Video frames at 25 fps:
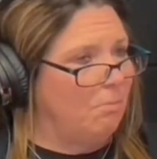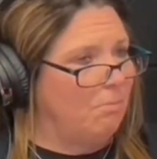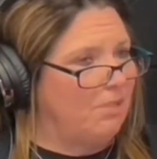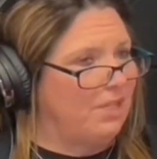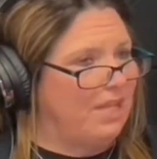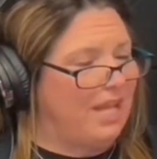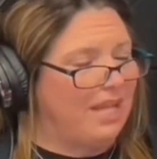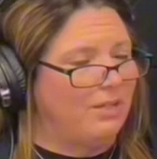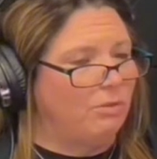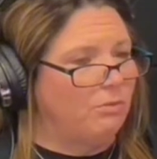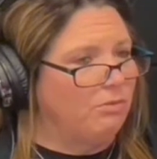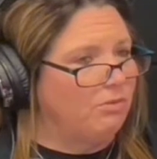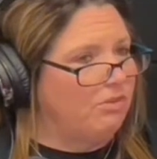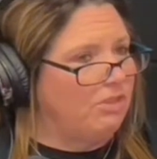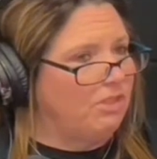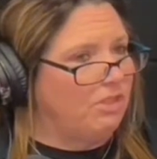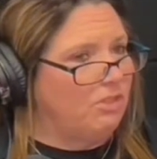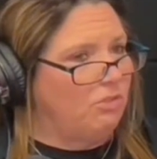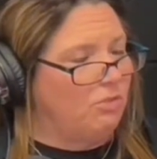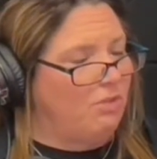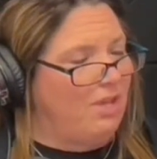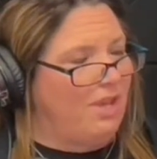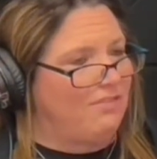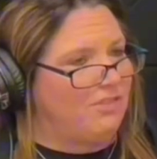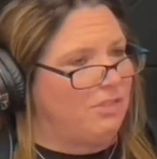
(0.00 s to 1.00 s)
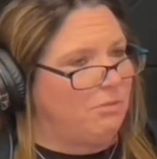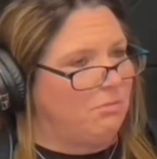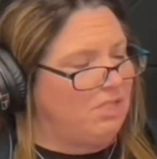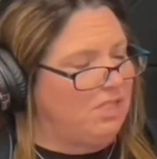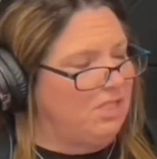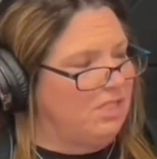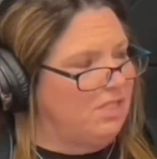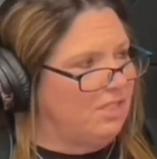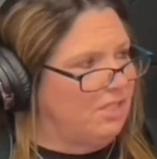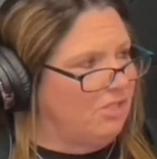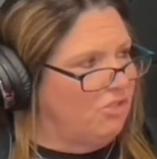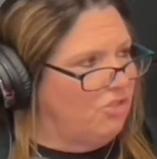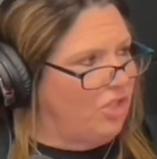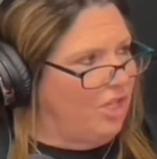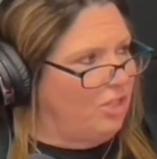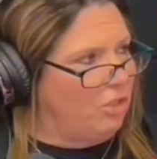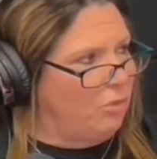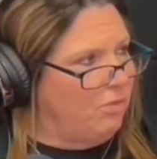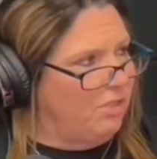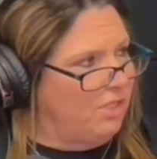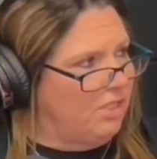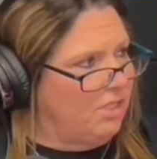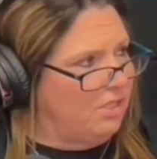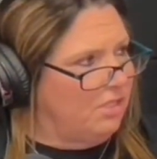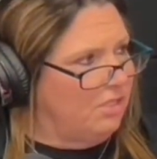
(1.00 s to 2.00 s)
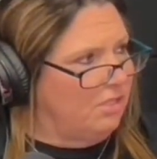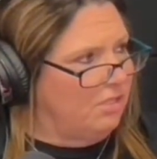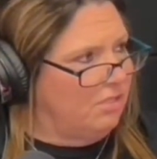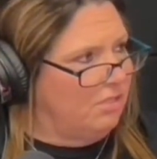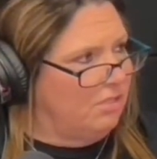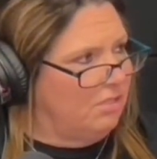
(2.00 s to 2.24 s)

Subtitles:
But I don't think you have to be disingenuous.